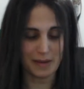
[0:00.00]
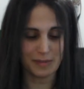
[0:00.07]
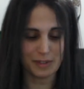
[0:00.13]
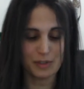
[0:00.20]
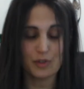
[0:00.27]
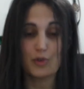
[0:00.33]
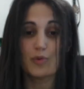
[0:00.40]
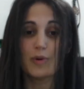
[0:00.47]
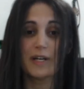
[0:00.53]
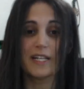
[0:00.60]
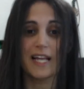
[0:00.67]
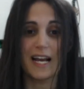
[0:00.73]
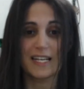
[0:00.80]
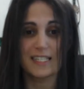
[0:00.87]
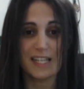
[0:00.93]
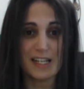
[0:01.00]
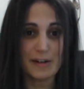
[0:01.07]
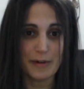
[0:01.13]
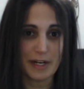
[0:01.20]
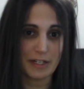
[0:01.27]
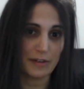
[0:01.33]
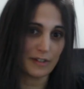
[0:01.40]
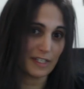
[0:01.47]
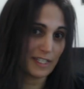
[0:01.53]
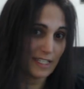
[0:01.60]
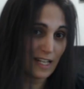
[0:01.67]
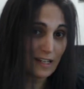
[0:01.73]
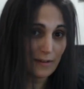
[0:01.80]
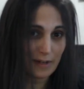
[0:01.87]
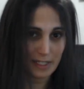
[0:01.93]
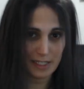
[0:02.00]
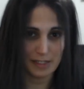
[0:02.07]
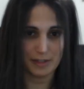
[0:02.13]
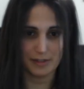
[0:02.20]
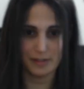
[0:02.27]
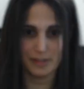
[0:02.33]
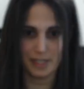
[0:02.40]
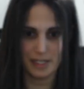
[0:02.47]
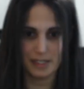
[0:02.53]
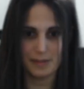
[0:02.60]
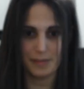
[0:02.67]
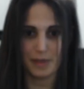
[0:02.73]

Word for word: able to quickly accelerate or decelerate in those things